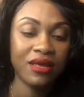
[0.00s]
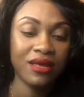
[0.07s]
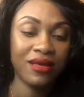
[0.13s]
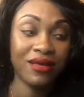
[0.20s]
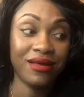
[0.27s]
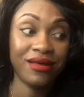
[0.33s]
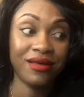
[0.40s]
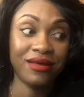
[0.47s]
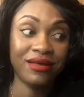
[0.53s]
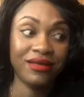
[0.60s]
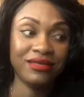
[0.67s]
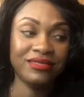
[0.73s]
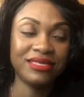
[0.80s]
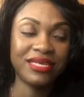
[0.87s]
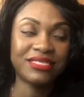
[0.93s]

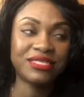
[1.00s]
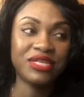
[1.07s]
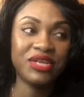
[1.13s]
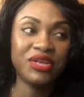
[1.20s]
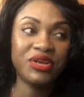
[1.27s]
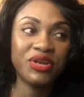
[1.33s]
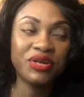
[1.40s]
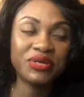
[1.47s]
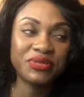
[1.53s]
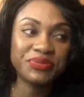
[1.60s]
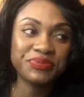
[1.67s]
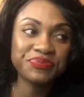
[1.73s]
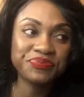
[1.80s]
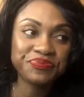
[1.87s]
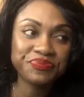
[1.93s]
Next thing you
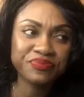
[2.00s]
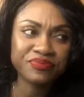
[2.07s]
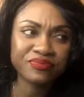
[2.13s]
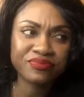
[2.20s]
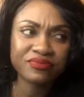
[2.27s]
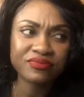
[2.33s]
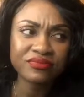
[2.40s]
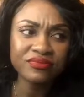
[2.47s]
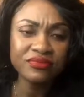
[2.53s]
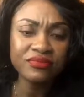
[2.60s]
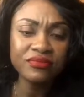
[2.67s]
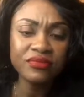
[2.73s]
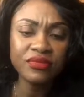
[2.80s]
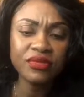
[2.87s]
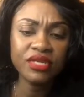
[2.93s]
know,
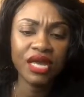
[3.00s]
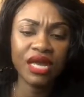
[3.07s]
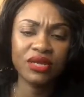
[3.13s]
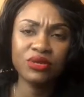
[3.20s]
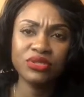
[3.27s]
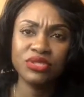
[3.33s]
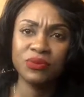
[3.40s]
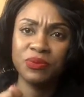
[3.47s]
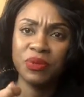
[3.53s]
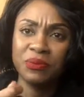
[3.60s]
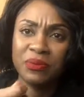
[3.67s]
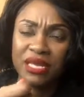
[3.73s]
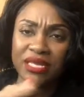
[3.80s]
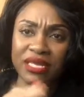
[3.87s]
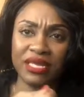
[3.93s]
I go to
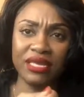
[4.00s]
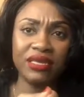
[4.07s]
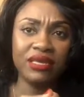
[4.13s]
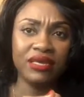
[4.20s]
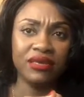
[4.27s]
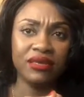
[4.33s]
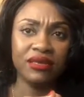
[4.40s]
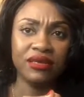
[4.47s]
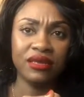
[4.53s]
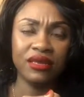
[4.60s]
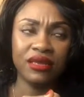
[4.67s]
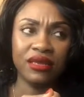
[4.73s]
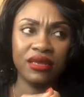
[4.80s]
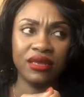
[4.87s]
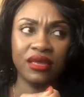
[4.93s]
put my key
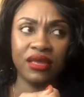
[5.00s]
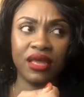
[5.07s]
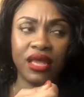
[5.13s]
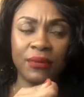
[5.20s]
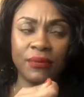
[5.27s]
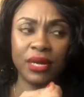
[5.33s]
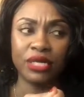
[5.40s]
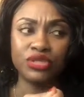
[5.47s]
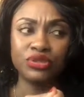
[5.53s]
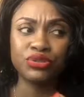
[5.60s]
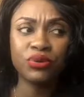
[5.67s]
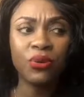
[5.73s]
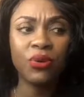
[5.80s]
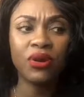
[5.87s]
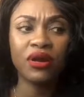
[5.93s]
in my
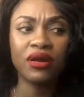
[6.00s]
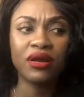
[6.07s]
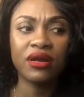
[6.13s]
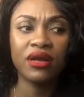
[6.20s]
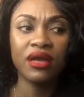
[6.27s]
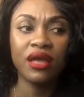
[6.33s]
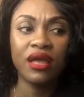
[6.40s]
door,